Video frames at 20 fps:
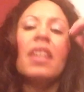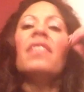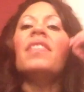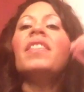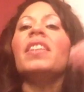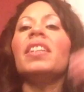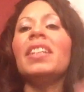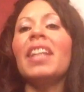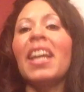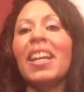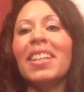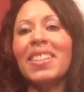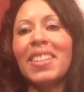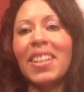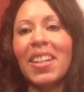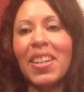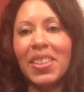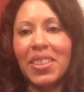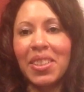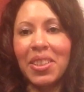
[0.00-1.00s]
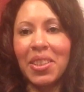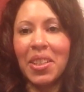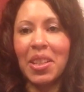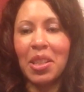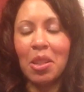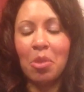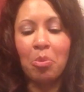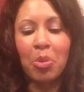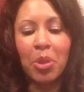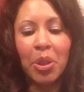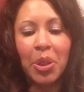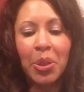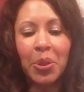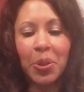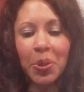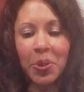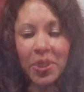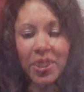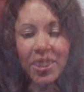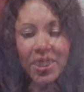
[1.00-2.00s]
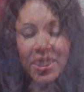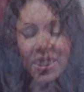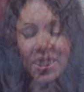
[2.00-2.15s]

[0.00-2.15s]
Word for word: The next color is blue, and